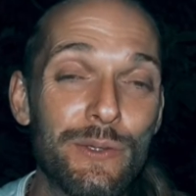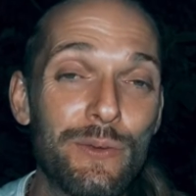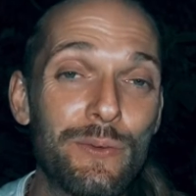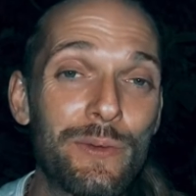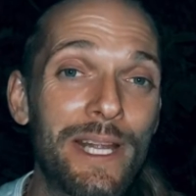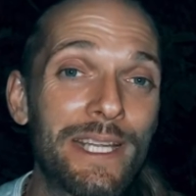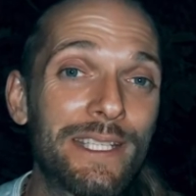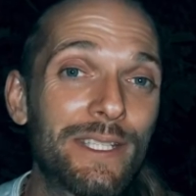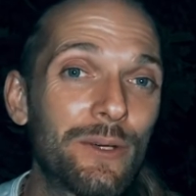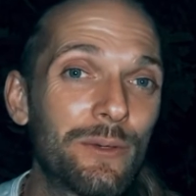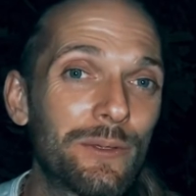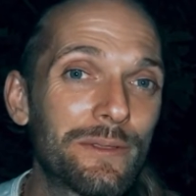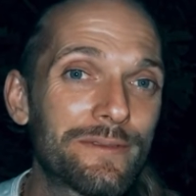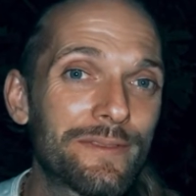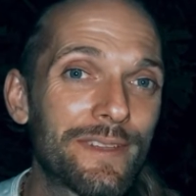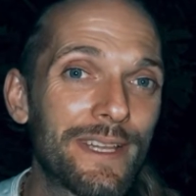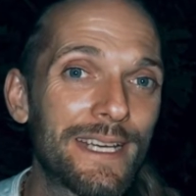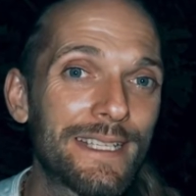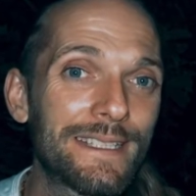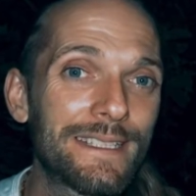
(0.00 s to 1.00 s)
you let go
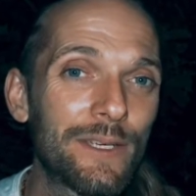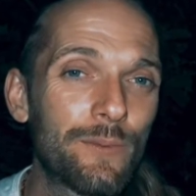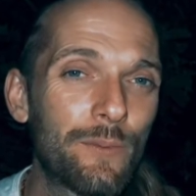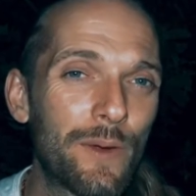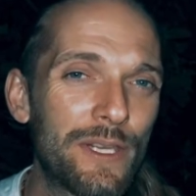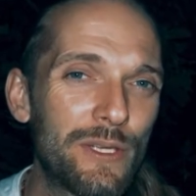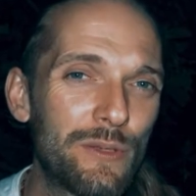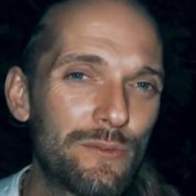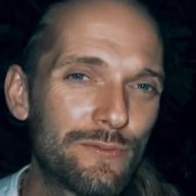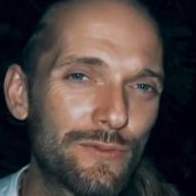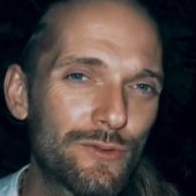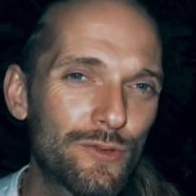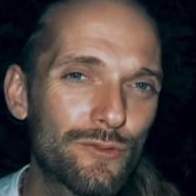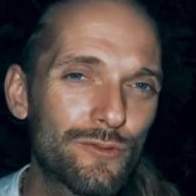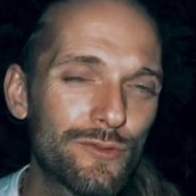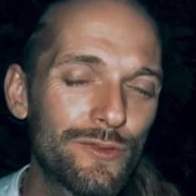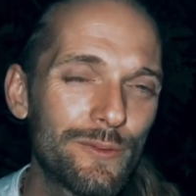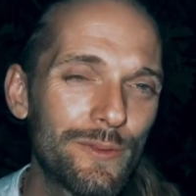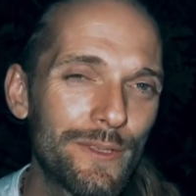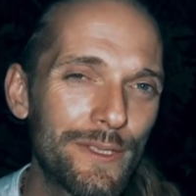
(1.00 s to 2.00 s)
of that. And when you've
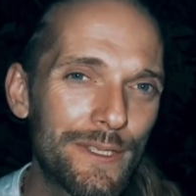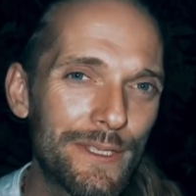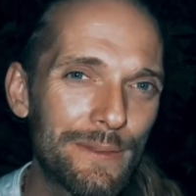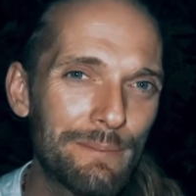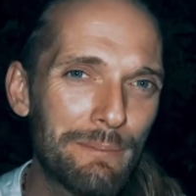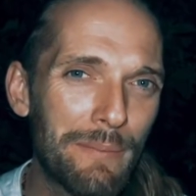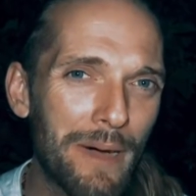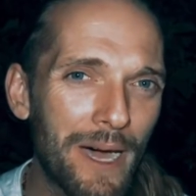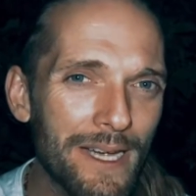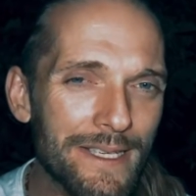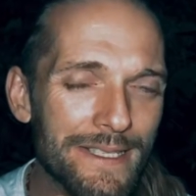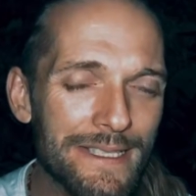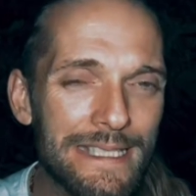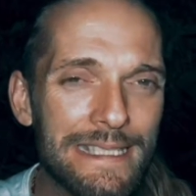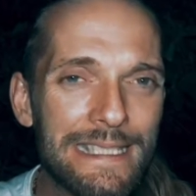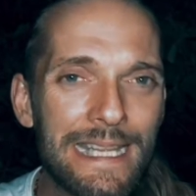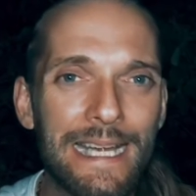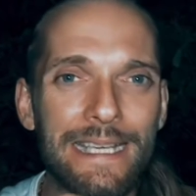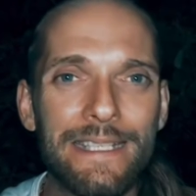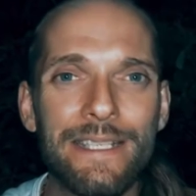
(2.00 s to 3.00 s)
truly
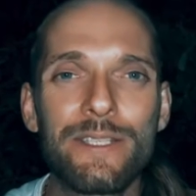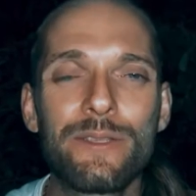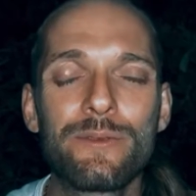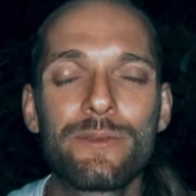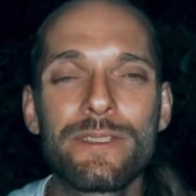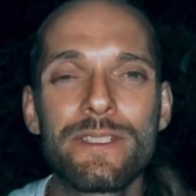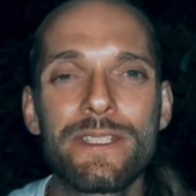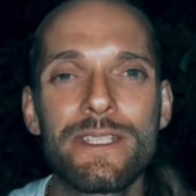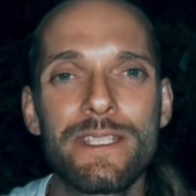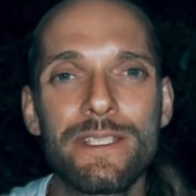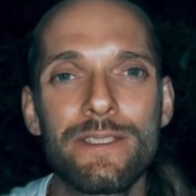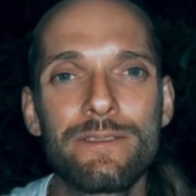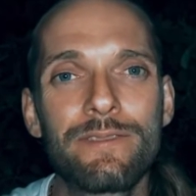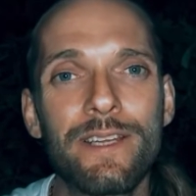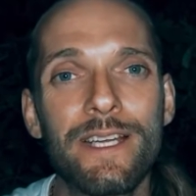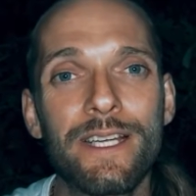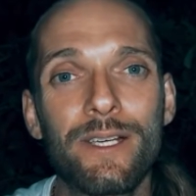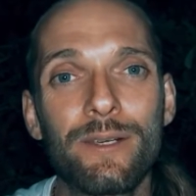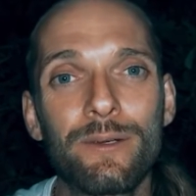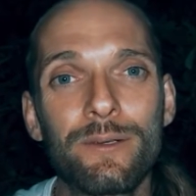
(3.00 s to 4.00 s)
mastered that and you can say you've
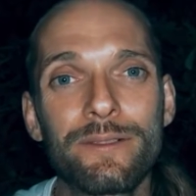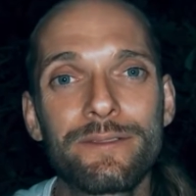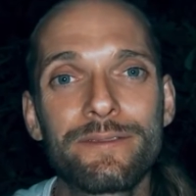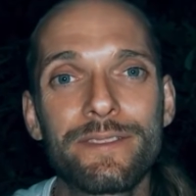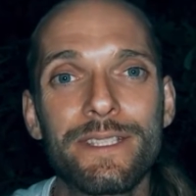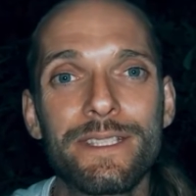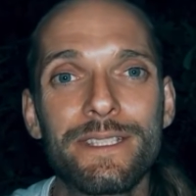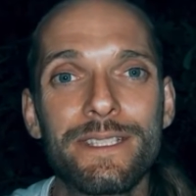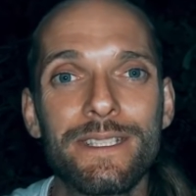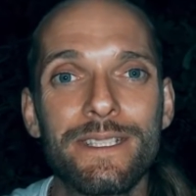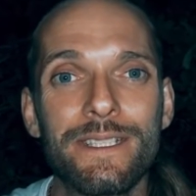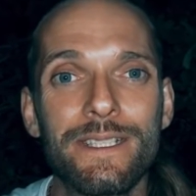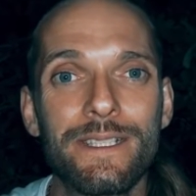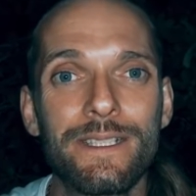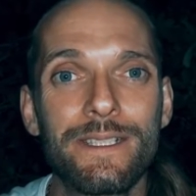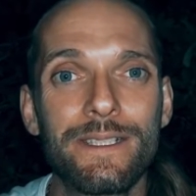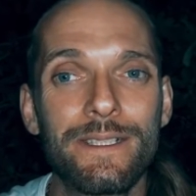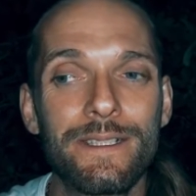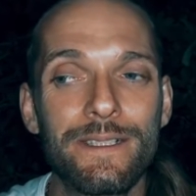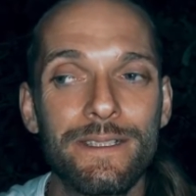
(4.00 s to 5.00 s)
let go of it,
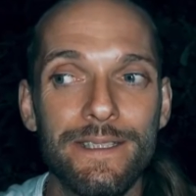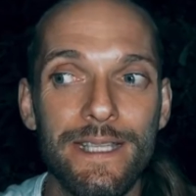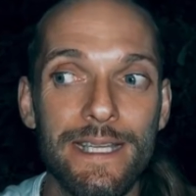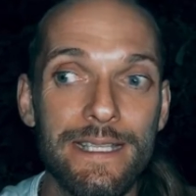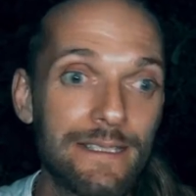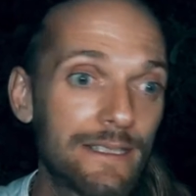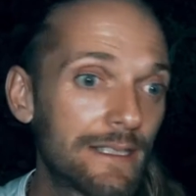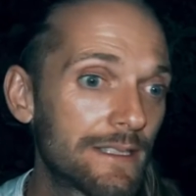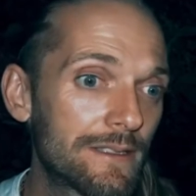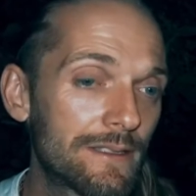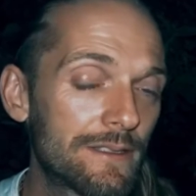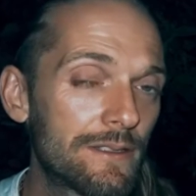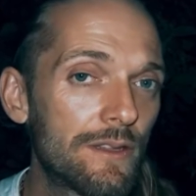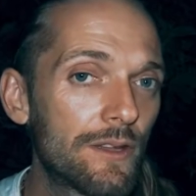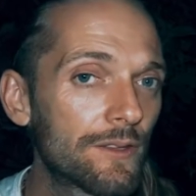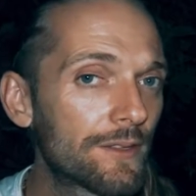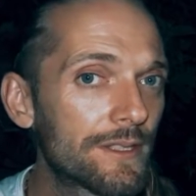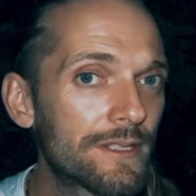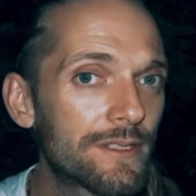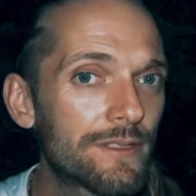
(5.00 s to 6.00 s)
then there's
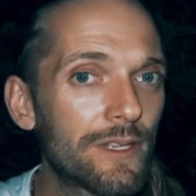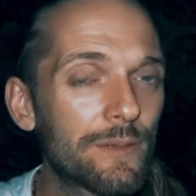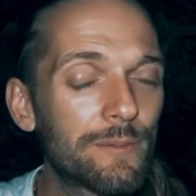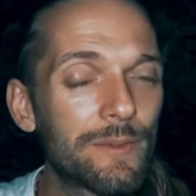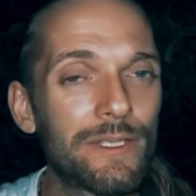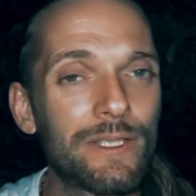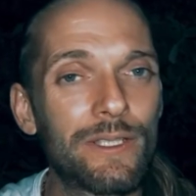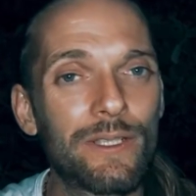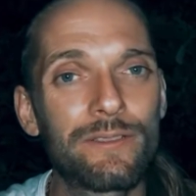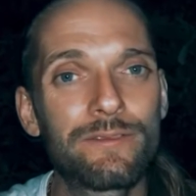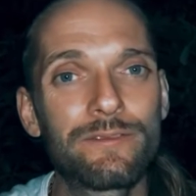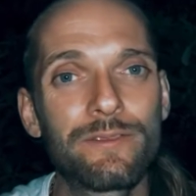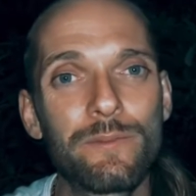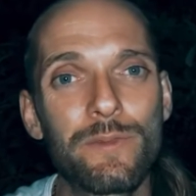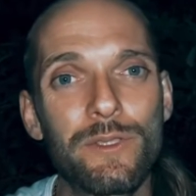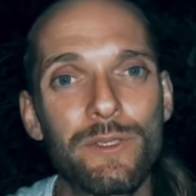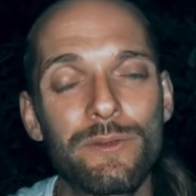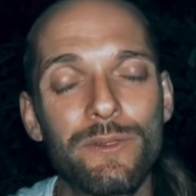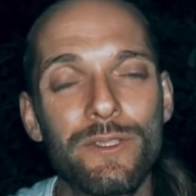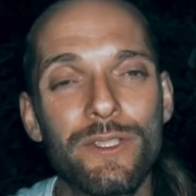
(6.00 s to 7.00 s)
nothing stopping God from
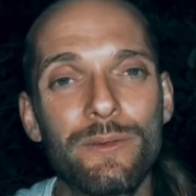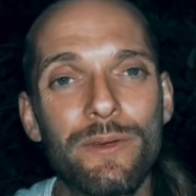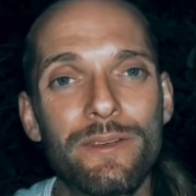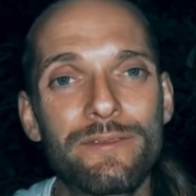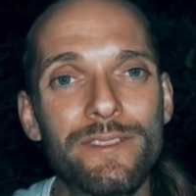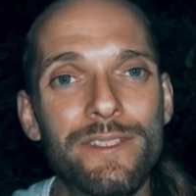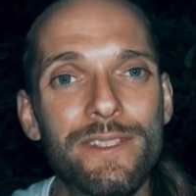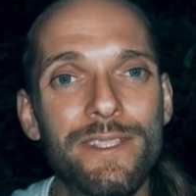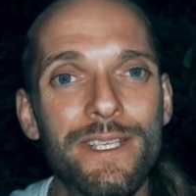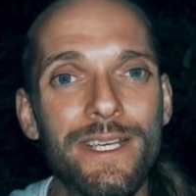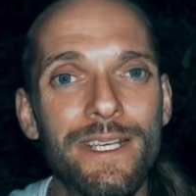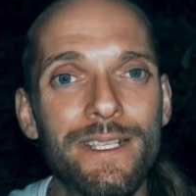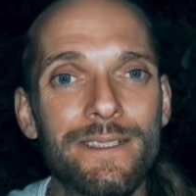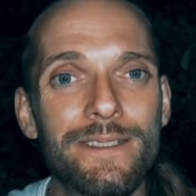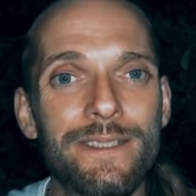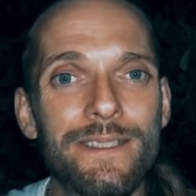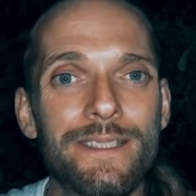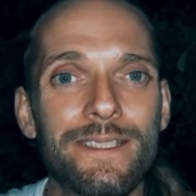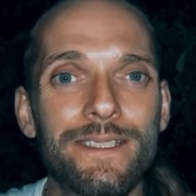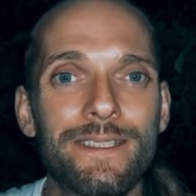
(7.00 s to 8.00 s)
showing you everything
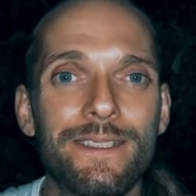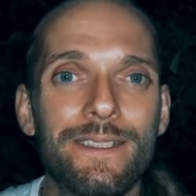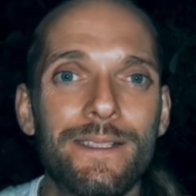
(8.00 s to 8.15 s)
else.